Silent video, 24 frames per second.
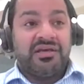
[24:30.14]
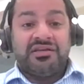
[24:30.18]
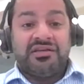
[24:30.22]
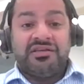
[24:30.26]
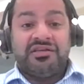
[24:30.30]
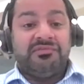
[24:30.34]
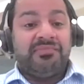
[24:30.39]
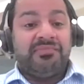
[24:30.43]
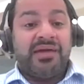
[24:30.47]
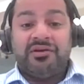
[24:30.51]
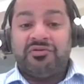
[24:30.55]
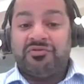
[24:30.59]

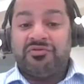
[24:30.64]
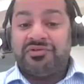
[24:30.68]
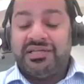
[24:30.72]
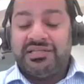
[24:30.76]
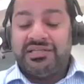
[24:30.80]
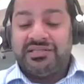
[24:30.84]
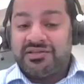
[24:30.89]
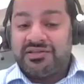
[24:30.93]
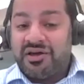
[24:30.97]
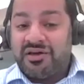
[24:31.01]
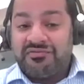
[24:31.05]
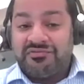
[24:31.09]
You may not
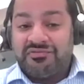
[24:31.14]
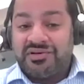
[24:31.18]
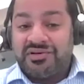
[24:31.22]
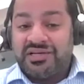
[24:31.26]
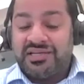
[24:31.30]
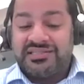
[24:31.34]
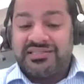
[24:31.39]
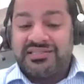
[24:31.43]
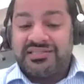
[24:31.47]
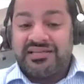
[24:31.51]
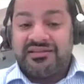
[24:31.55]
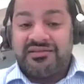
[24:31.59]
need to go through an
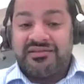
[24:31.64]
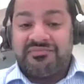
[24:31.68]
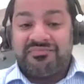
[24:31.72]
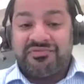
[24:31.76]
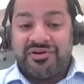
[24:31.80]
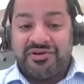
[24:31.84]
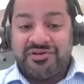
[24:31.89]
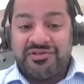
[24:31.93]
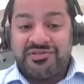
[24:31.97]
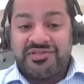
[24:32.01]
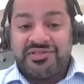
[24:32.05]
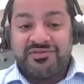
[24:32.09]
extended
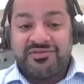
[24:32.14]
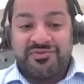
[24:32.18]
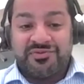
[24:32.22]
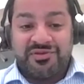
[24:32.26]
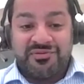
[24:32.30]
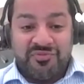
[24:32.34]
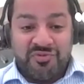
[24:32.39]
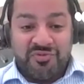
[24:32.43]
process with a